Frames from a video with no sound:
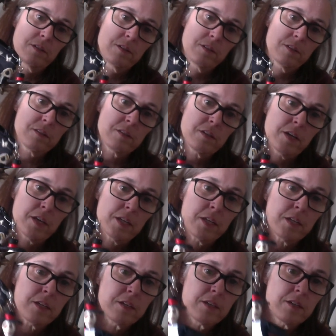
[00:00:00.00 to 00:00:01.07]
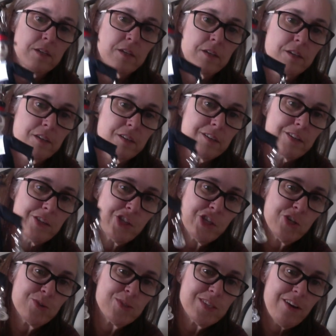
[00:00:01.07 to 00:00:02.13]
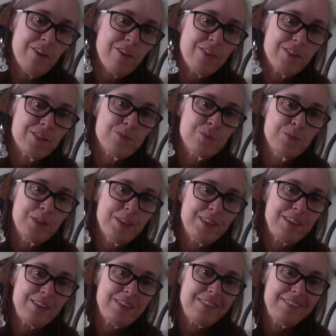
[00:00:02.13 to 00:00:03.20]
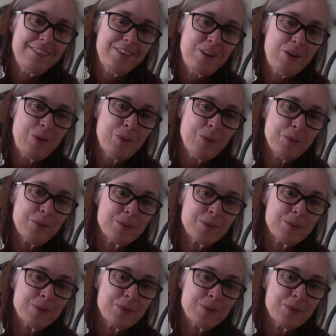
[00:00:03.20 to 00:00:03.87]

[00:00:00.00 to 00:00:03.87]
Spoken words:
son chose out this really cool